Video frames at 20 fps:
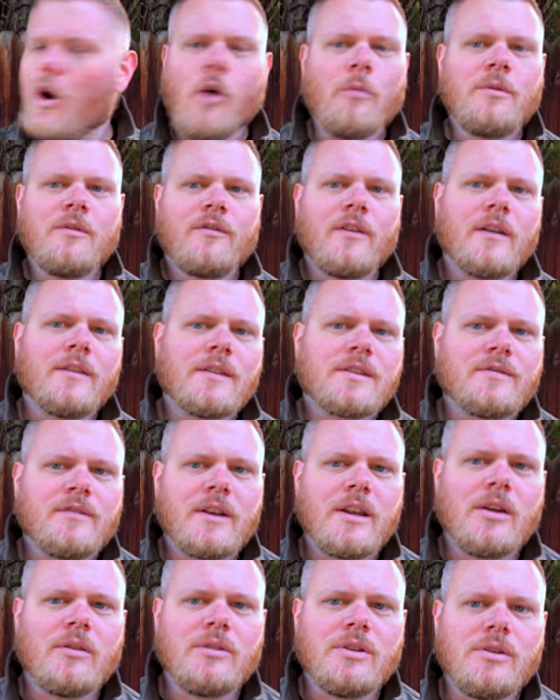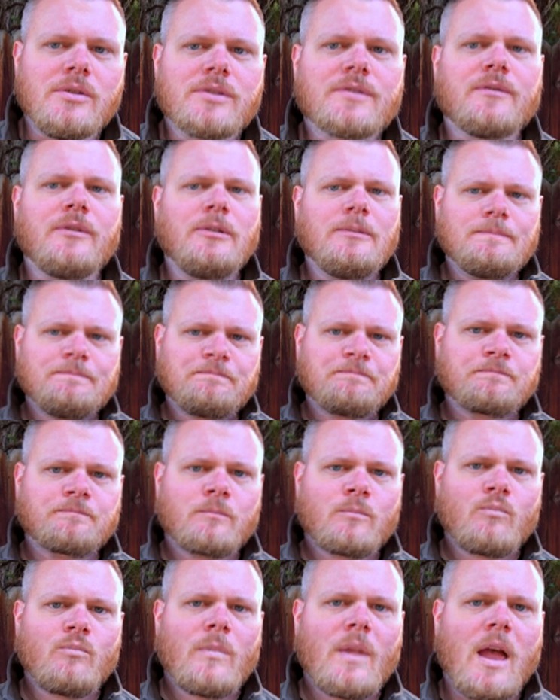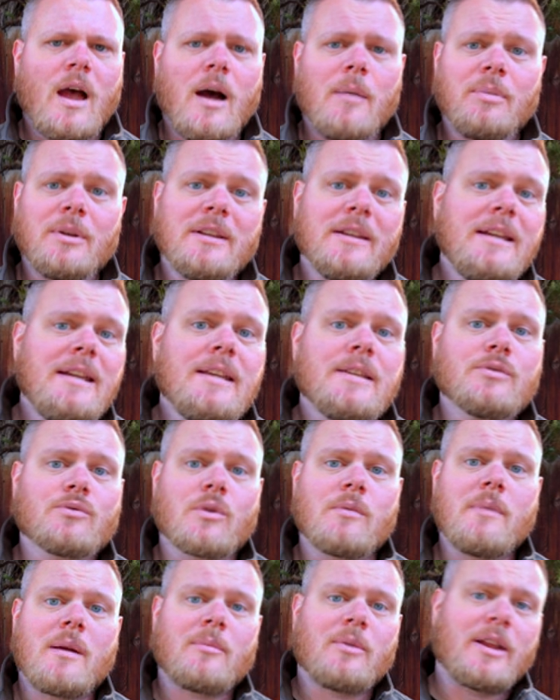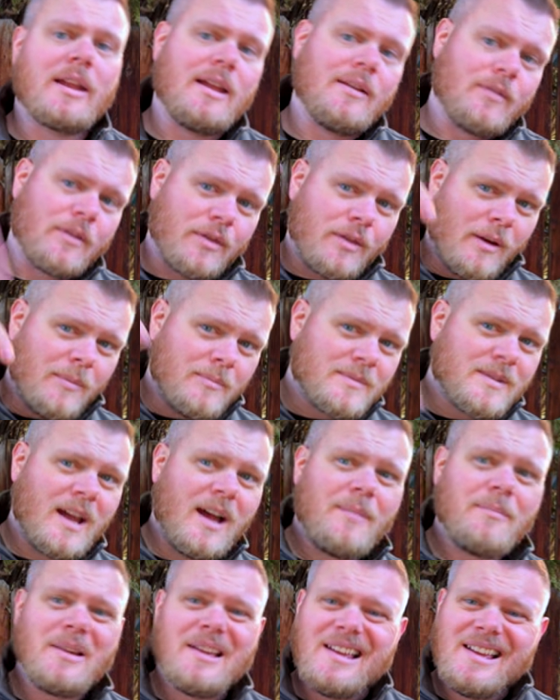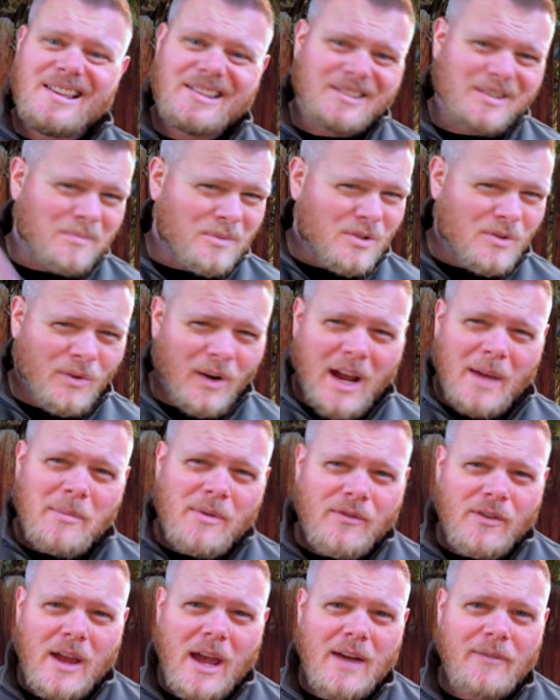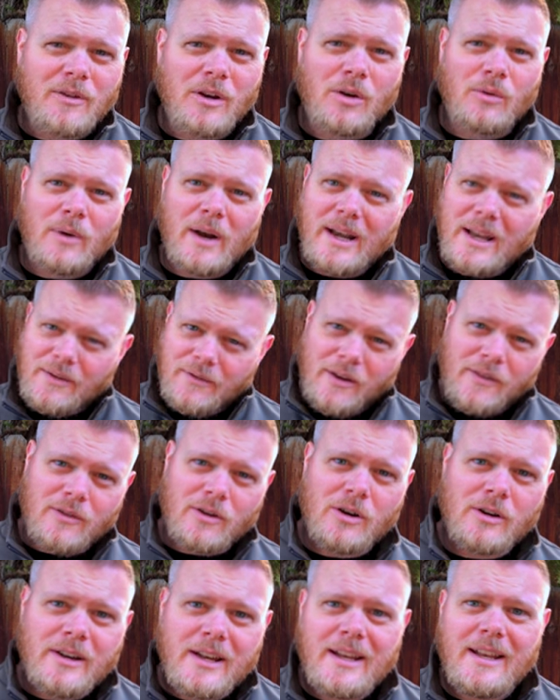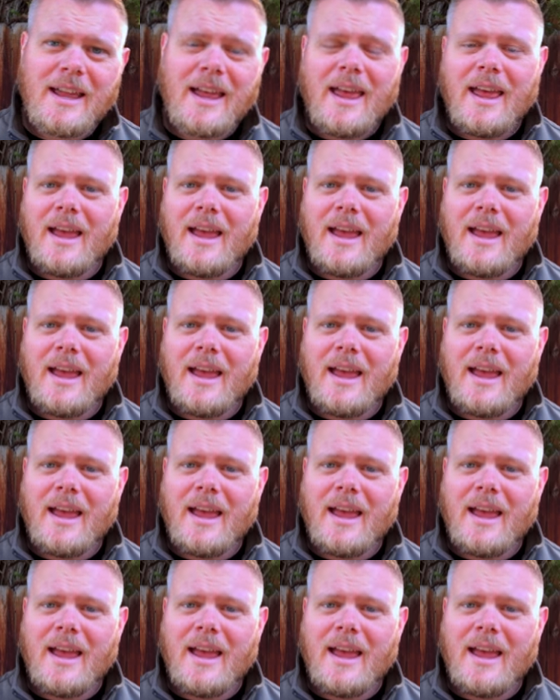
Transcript: Hope you found this video useful. Uh, please remember to give a thumbs up, subscribe if you haven't already, if I've earned it,